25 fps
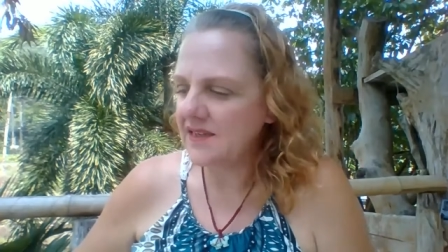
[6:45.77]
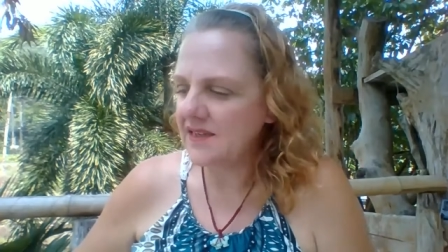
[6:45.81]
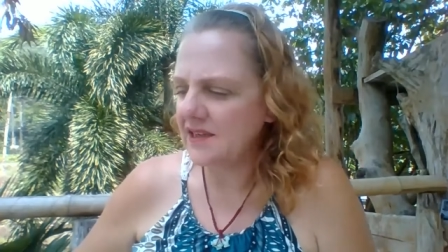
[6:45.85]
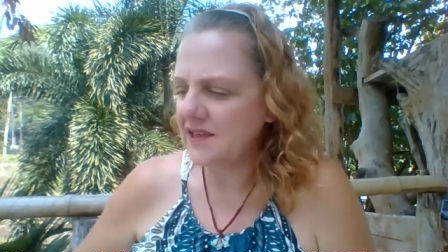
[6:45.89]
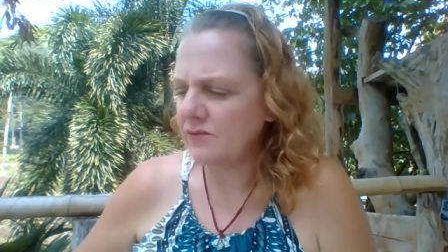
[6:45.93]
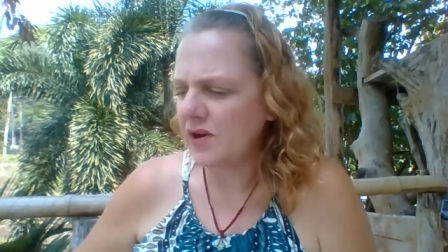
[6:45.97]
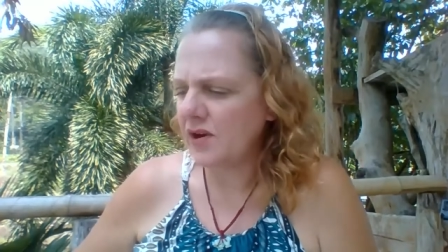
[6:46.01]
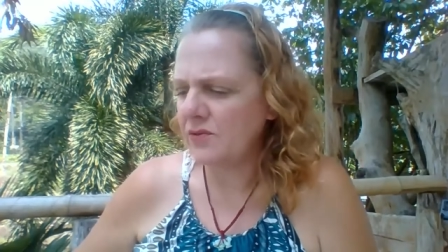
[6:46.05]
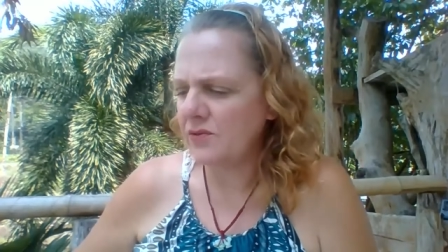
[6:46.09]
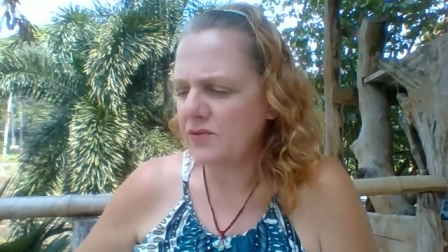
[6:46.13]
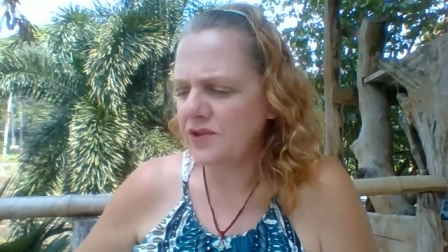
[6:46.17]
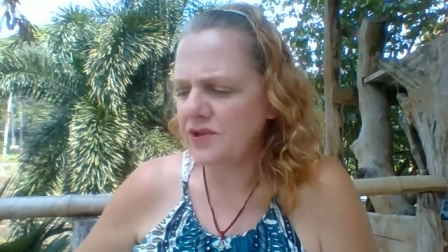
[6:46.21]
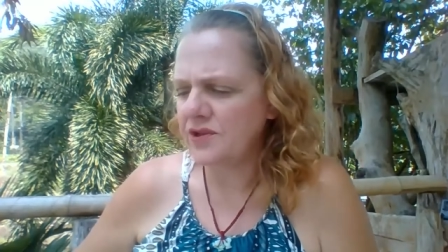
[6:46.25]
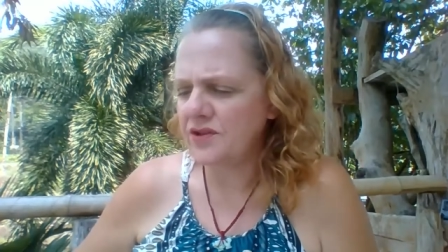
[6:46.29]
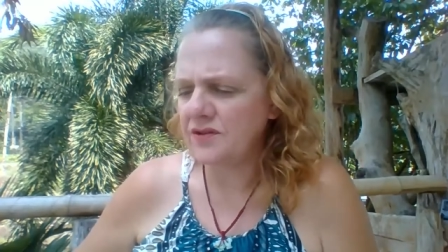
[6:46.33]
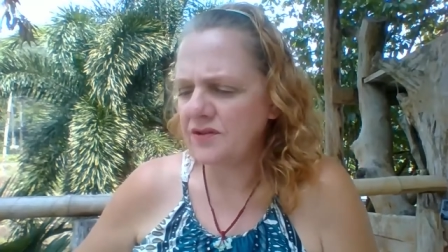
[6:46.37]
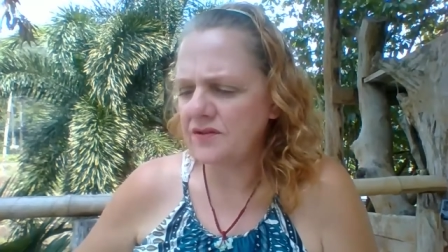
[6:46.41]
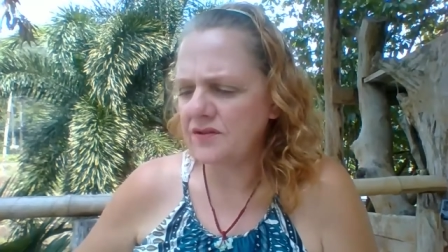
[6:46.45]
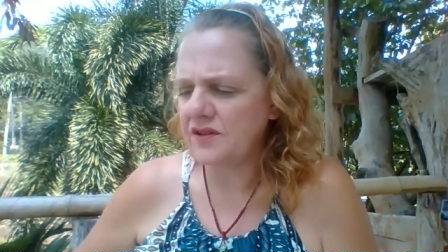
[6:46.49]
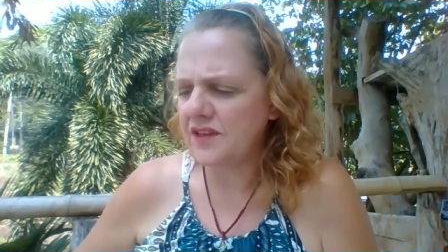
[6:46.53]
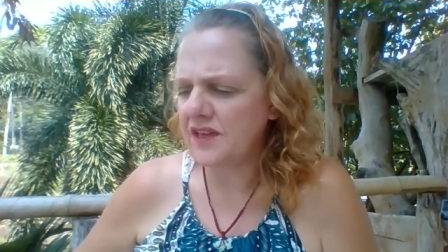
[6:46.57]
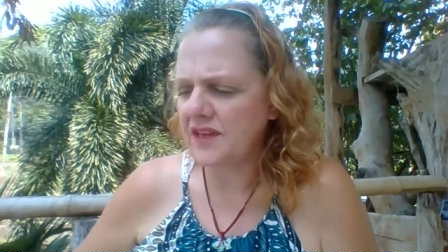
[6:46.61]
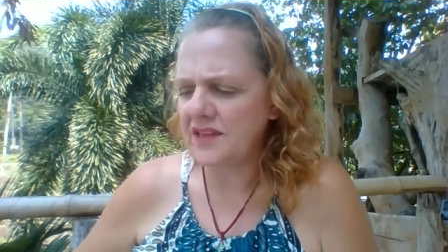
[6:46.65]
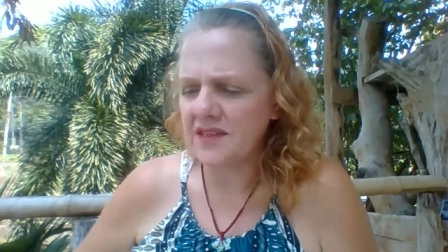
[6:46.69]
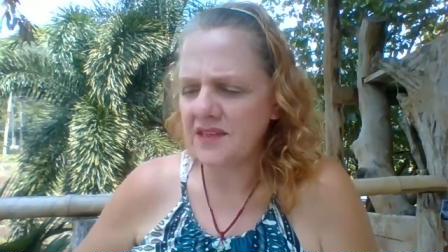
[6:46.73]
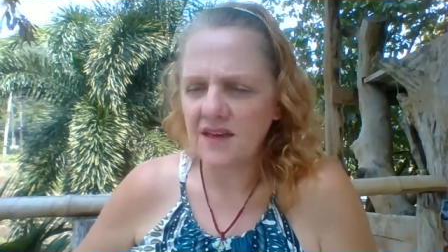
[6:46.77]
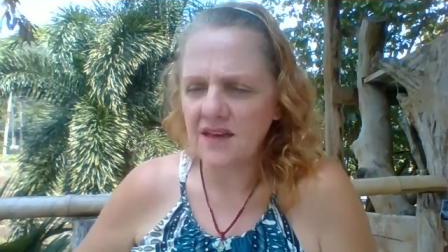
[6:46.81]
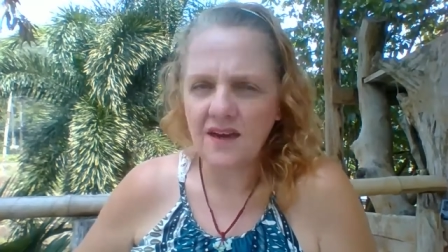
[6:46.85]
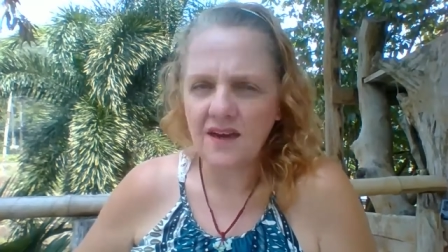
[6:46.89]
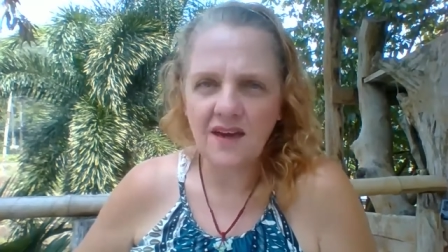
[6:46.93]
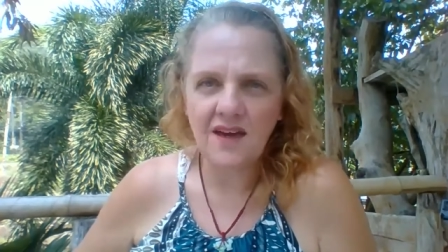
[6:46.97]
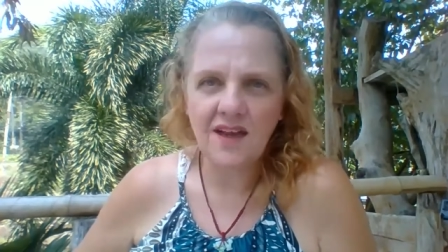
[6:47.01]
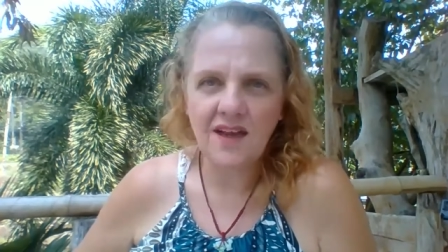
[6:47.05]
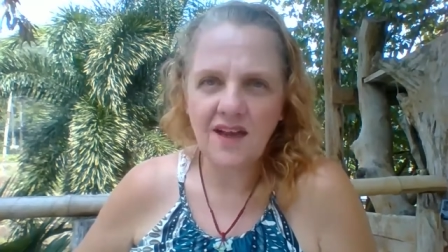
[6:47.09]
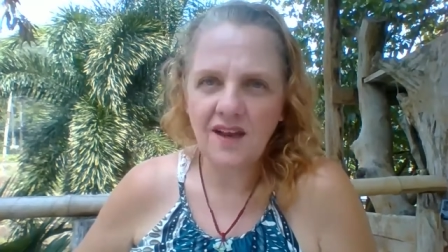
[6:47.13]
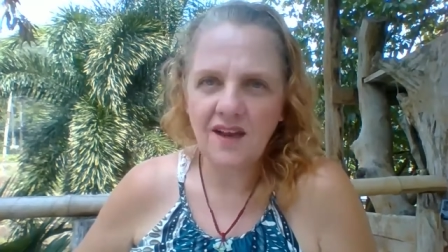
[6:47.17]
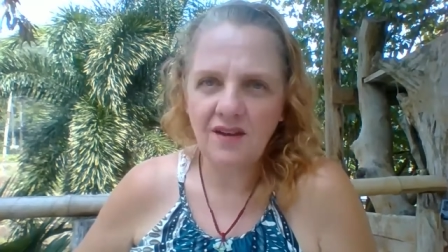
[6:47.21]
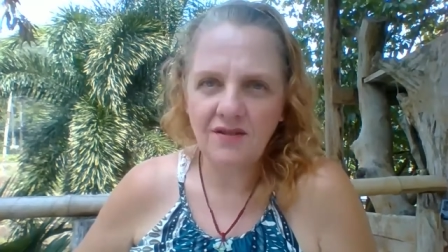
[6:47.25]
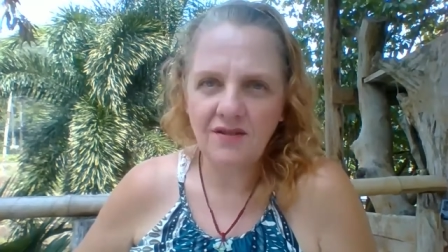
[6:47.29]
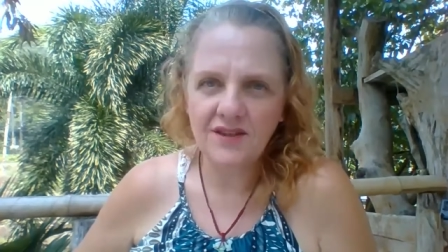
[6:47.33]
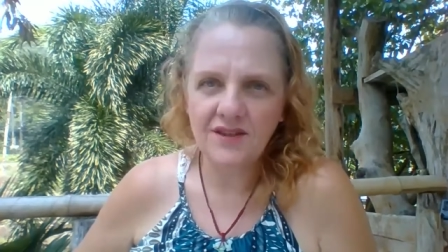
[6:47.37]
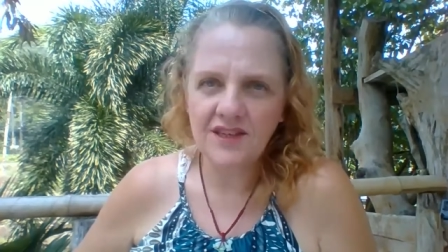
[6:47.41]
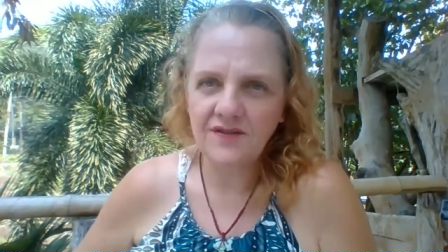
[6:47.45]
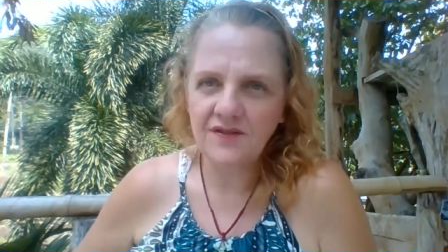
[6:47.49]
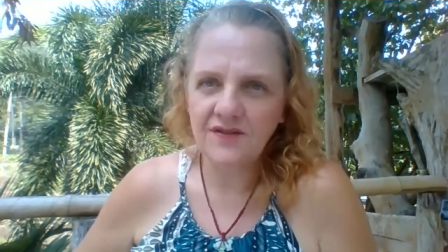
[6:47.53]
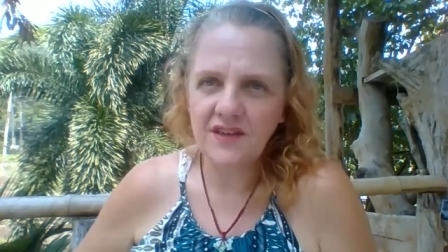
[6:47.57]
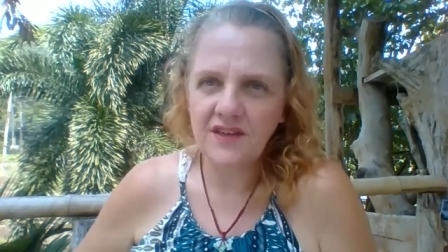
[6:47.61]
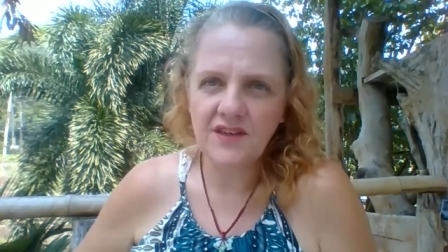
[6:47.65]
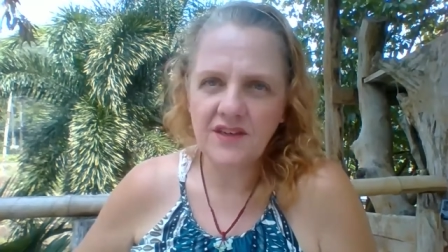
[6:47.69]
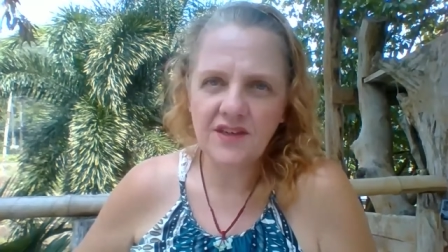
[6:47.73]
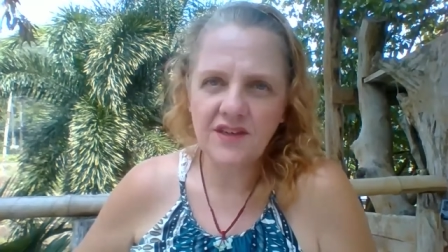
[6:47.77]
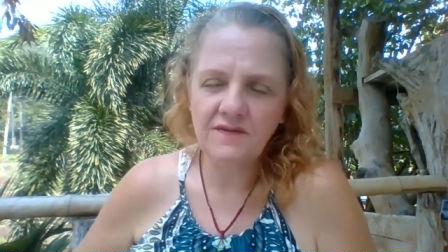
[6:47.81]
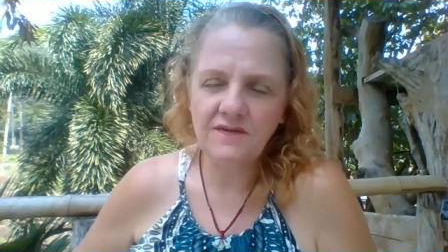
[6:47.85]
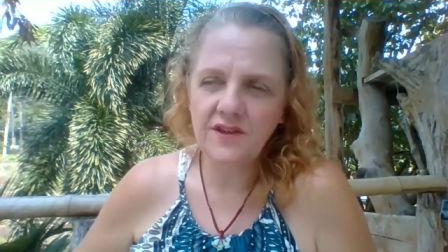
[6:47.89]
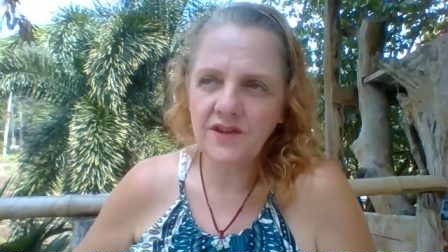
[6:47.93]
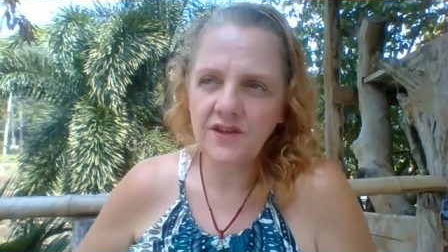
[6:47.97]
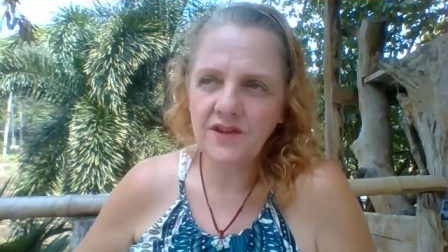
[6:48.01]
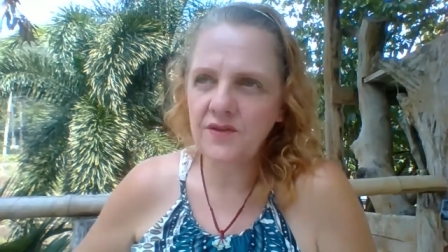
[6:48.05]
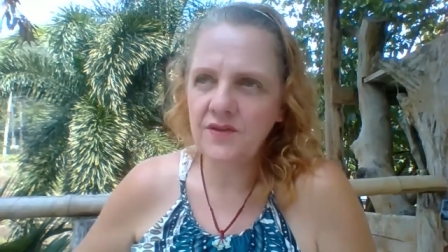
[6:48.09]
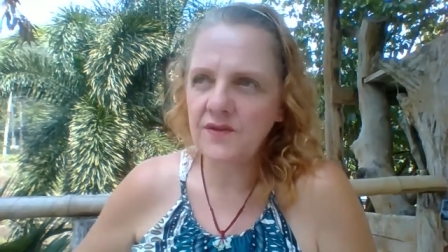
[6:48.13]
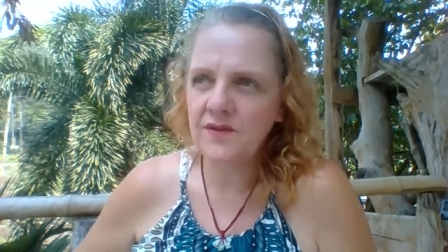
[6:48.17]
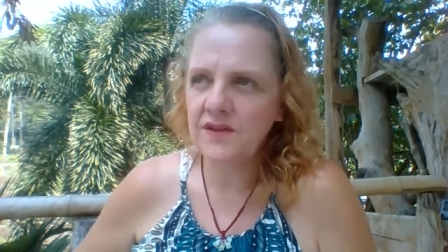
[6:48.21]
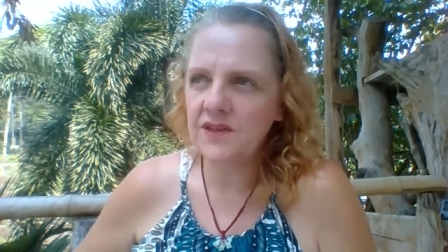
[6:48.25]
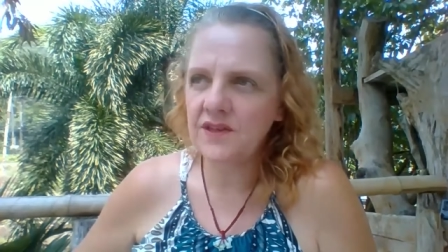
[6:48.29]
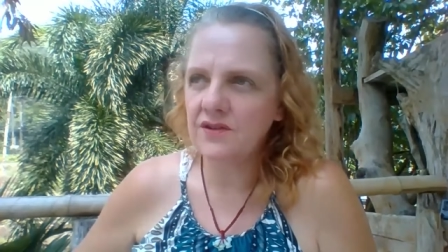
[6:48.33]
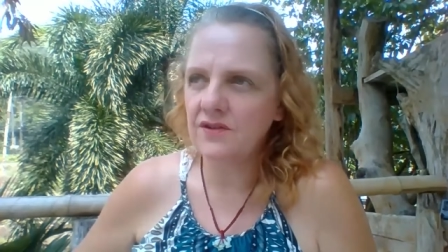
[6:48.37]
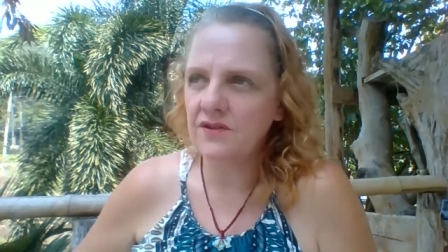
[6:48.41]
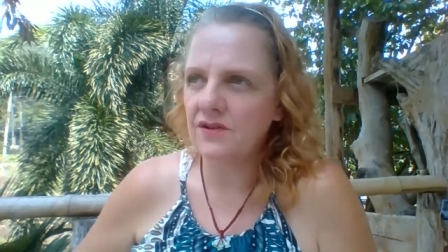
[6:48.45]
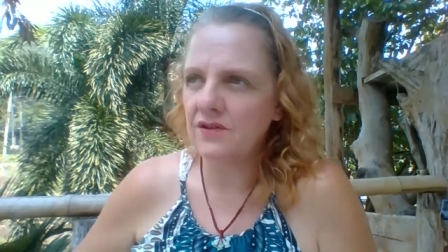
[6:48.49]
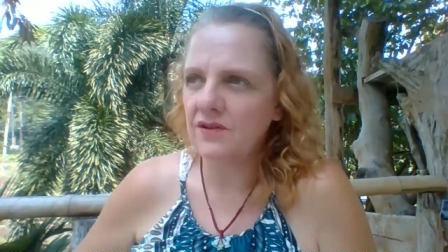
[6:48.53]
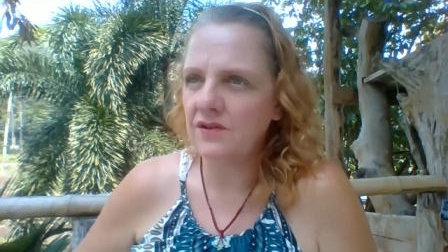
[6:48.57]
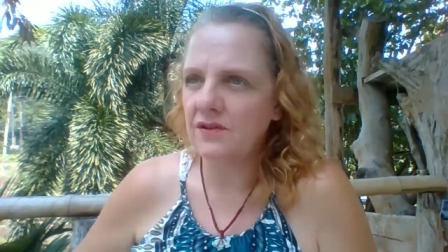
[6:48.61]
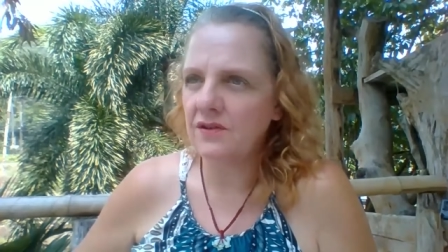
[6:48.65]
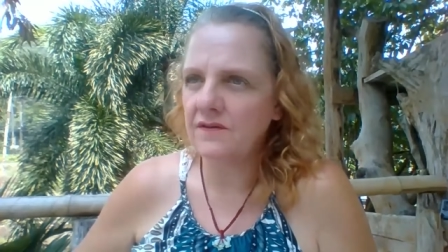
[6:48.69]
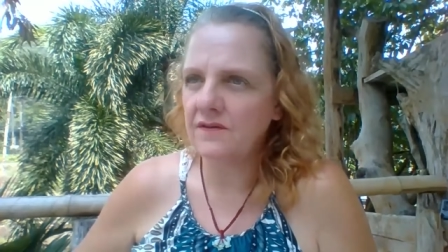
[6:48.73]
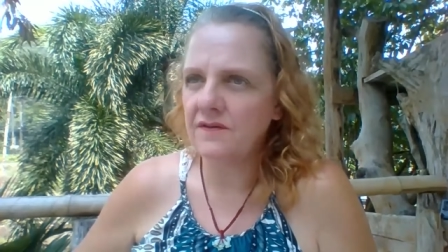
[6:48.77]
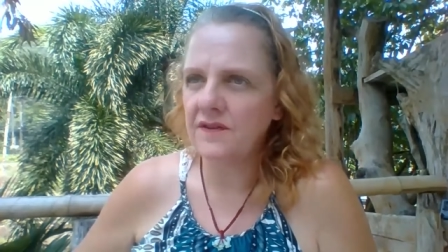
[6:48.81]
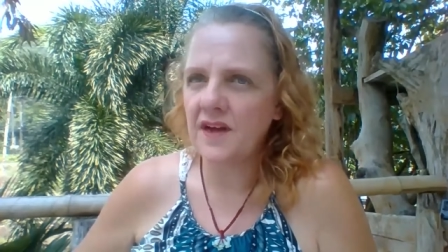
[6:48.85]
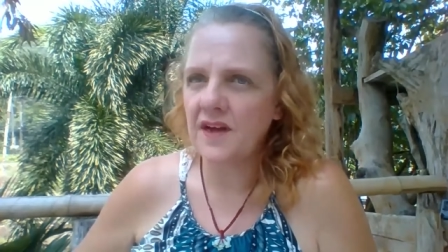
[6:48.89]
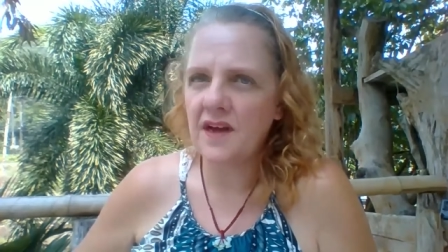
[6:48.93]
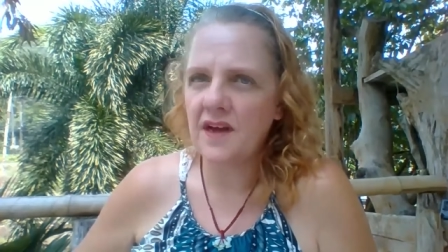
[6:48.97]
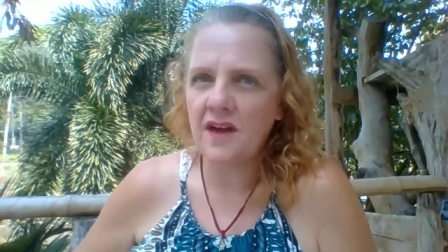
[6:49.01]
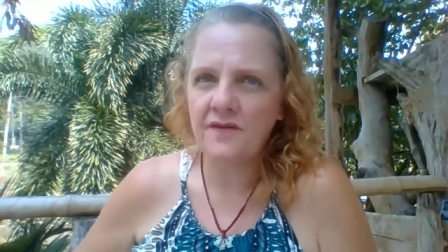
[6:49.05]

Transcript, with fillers: So I would do things like lots of interviews of